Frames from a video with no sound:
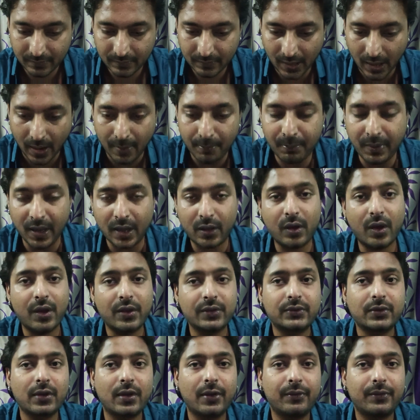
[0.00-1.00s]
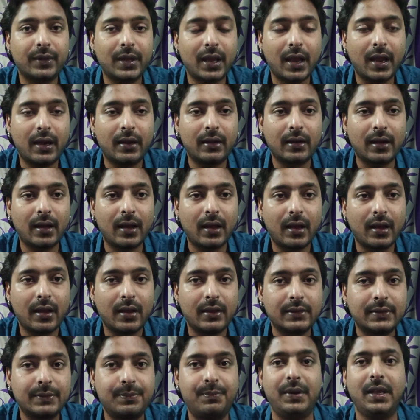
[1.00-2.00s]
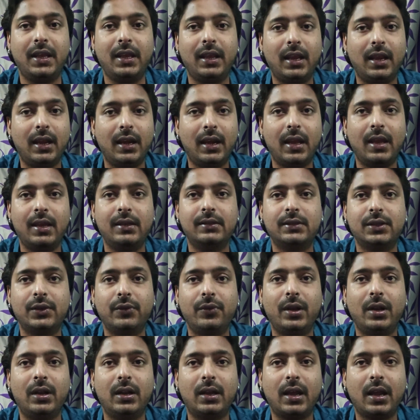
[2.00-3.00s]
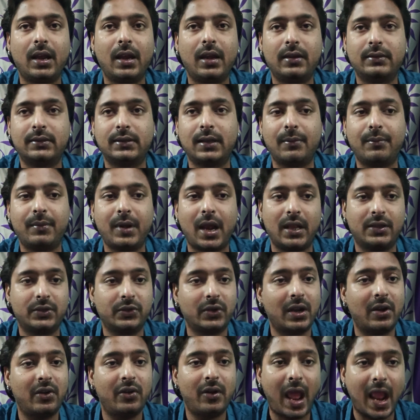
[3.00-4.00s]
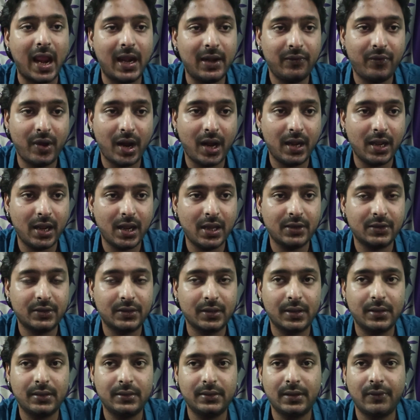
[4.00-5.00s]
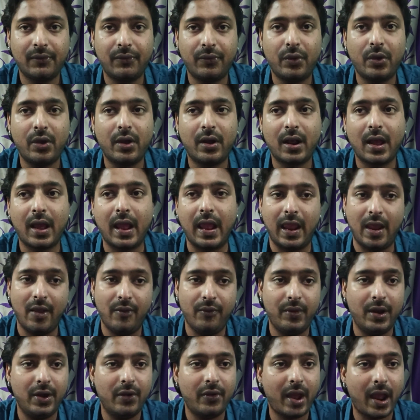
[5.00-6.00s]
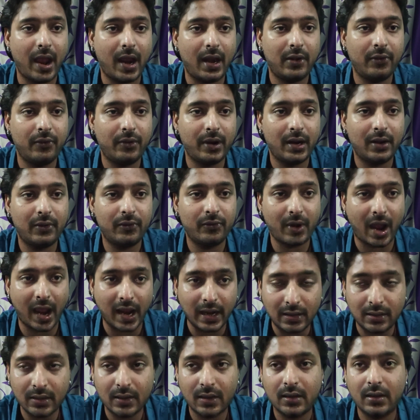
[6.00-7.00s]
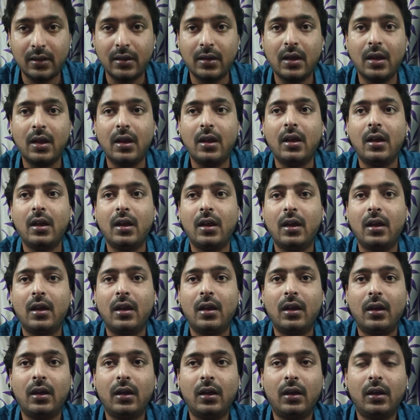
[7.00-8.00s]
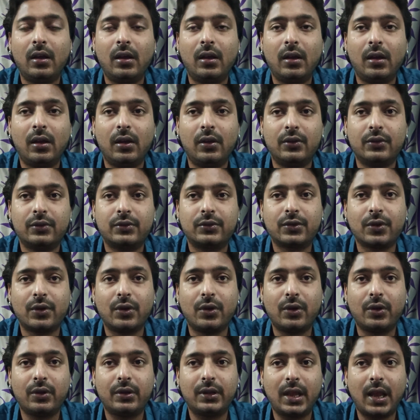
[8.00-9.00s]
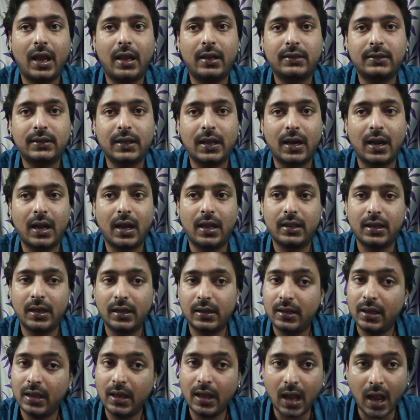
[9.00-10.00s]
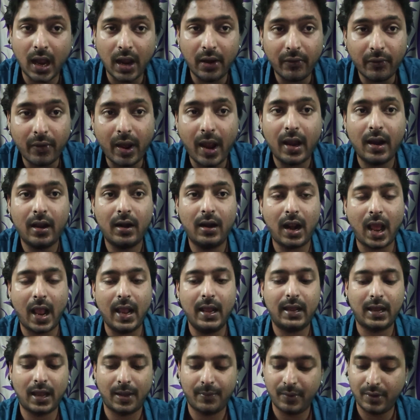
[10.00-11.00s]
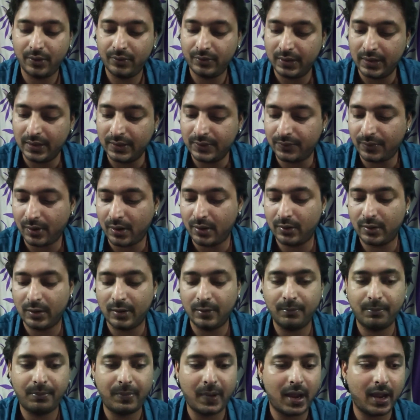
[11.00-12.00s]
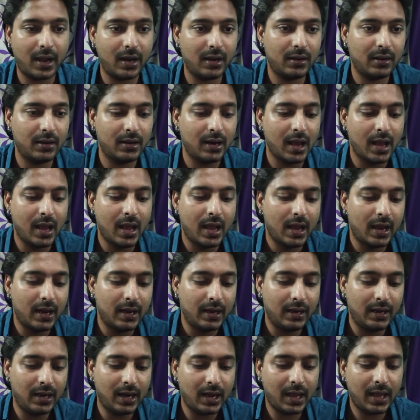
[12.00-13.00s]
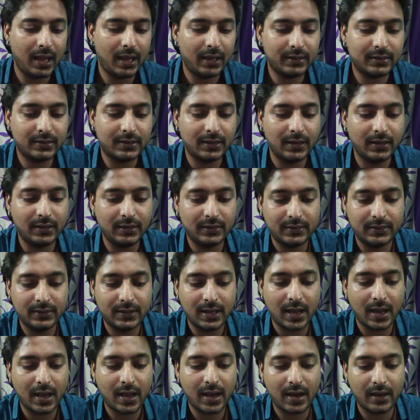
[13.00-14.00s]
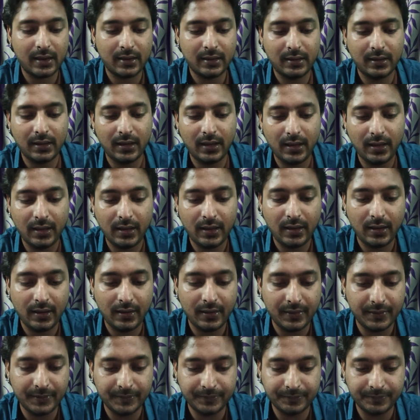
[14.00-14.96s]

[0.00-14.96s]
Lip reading: and because of that springiness, you will get some natural line variations if you are a heavy handwritten writer. So that's another thing I like about this fountain pen. Next is that the